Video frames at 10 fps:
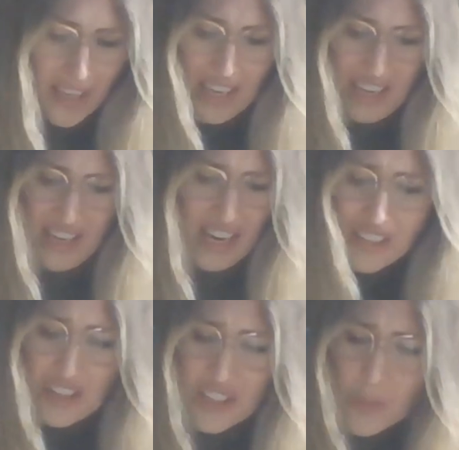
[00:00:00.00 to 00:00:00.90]

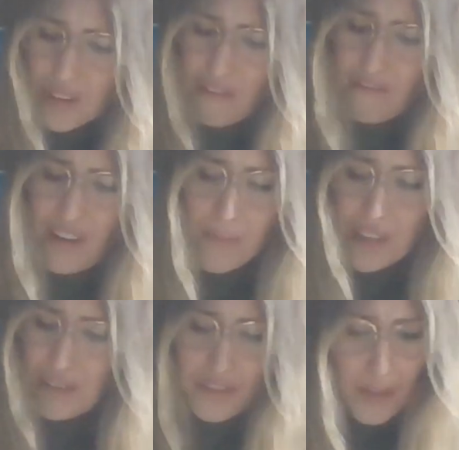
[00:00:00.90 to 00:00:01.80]
connections with the
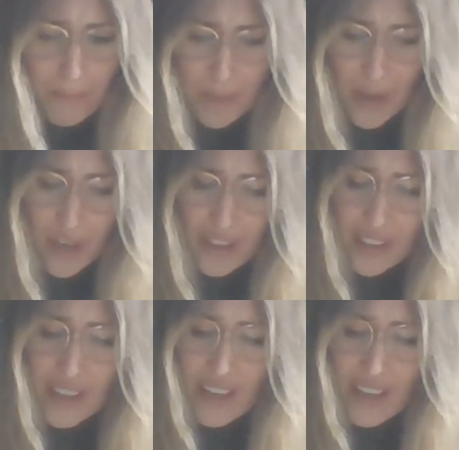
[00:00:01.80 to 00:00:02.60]
family of De Bourgh,